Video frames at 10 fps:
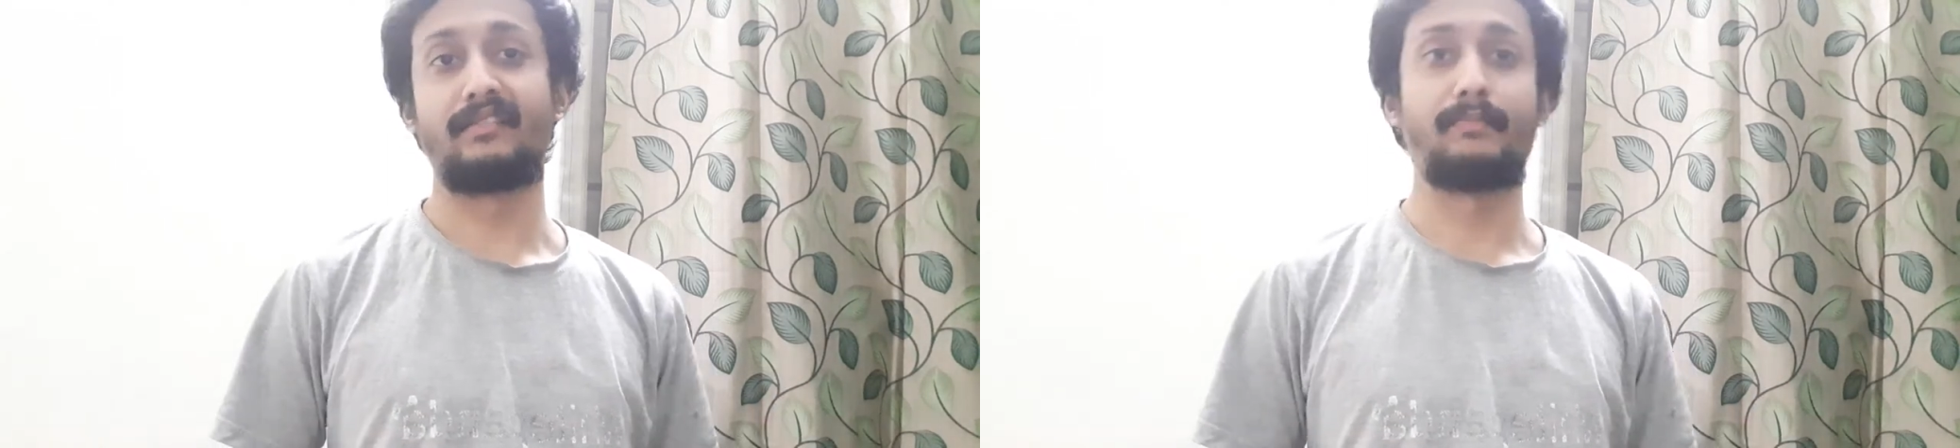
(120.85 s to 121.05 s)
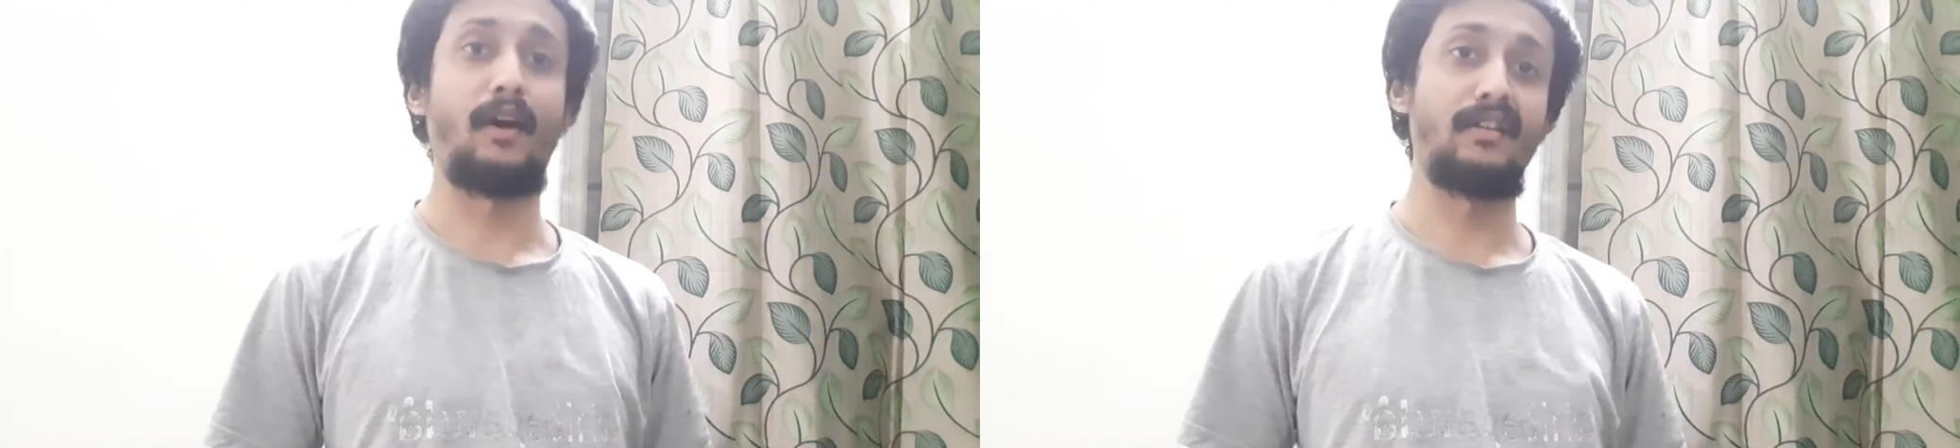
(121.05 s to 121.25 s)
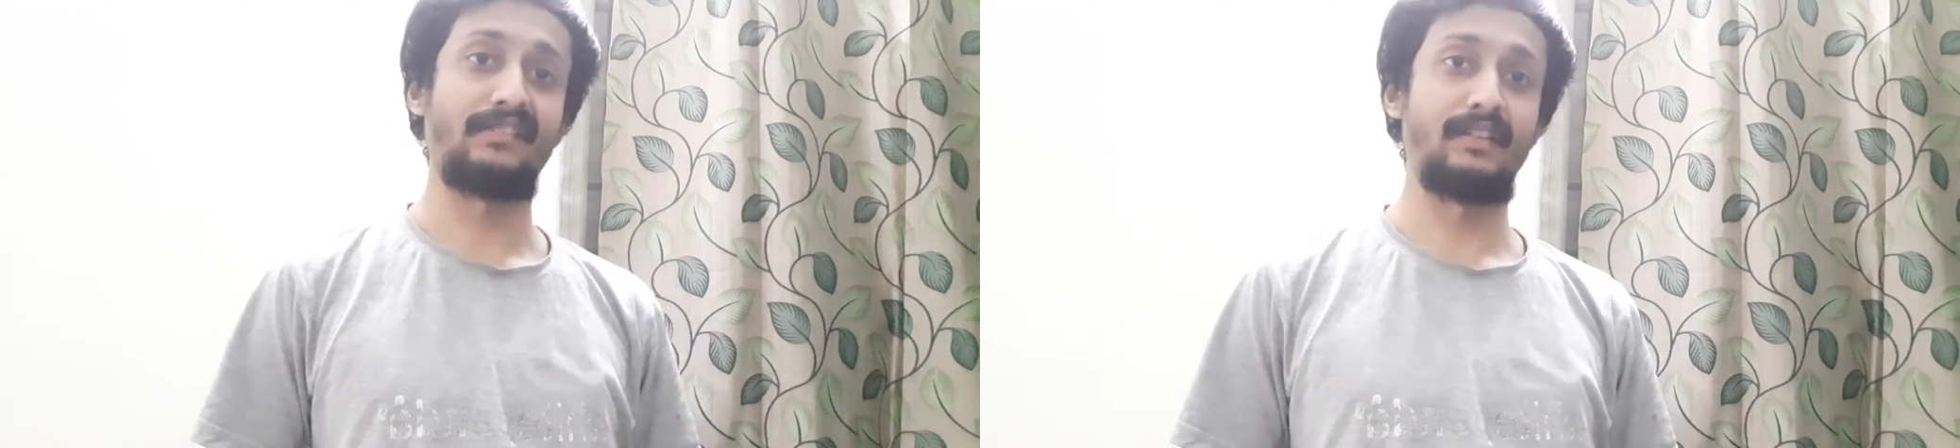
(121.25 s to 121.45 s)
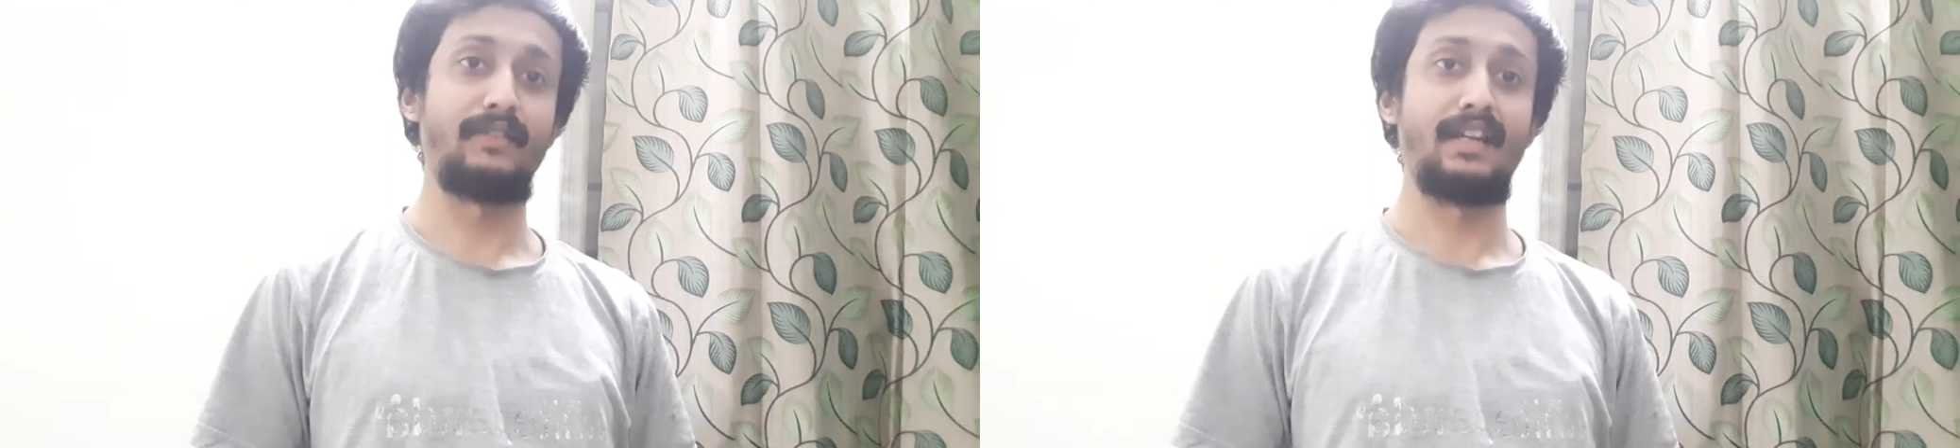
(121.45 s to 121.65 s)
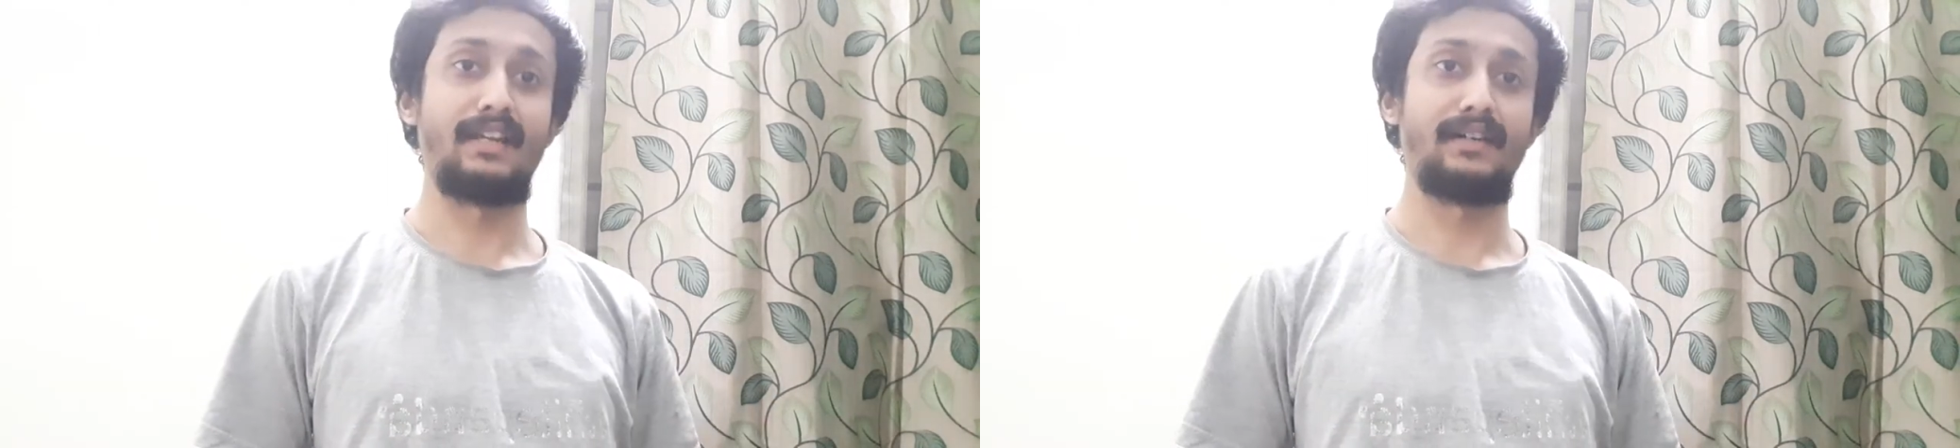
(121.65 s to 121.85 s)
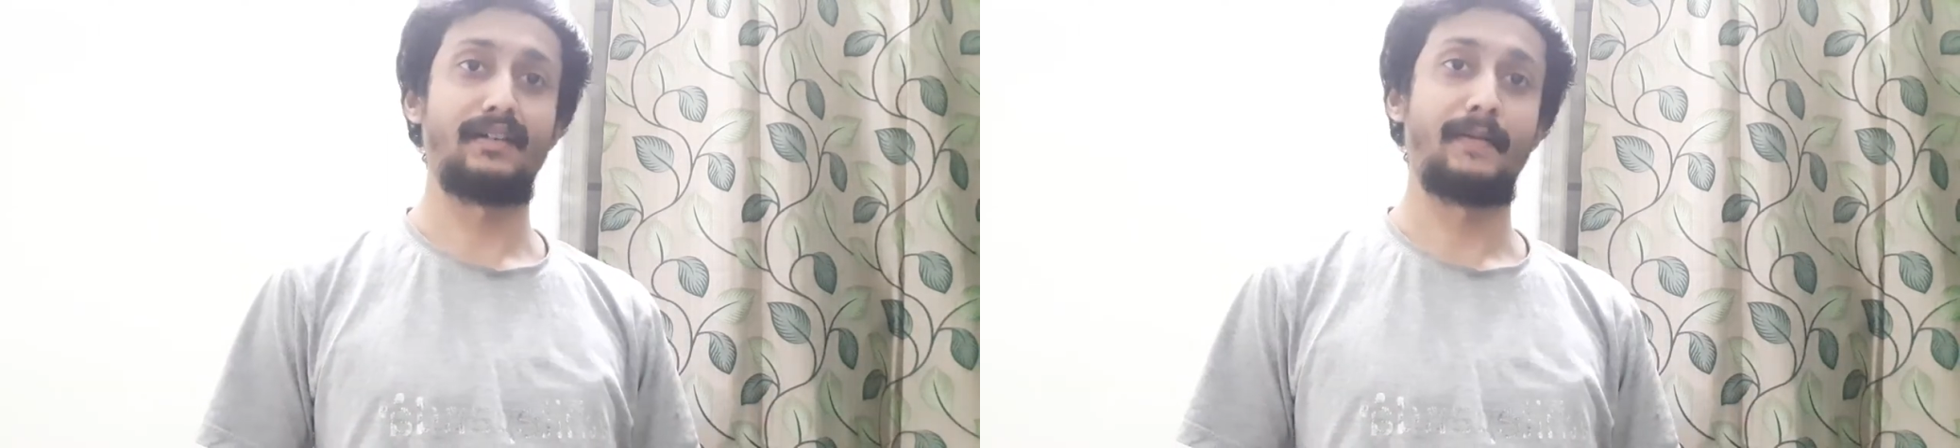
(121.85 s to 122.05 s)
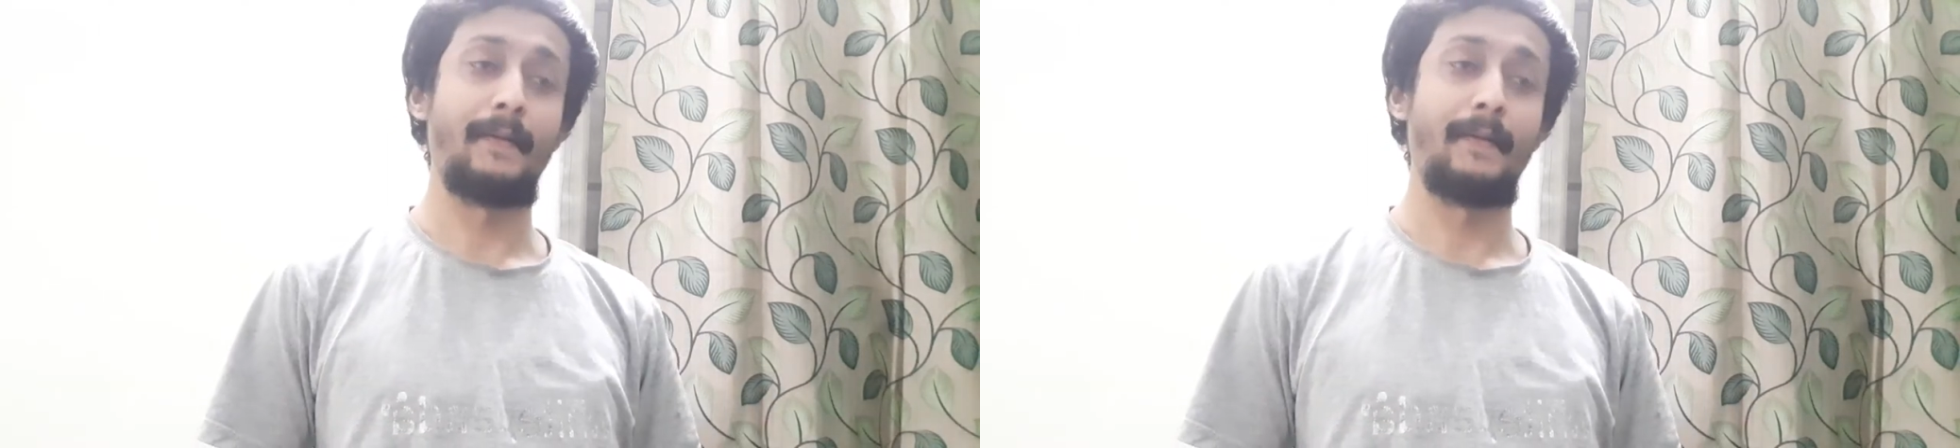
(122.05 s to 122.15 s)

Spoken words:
policy will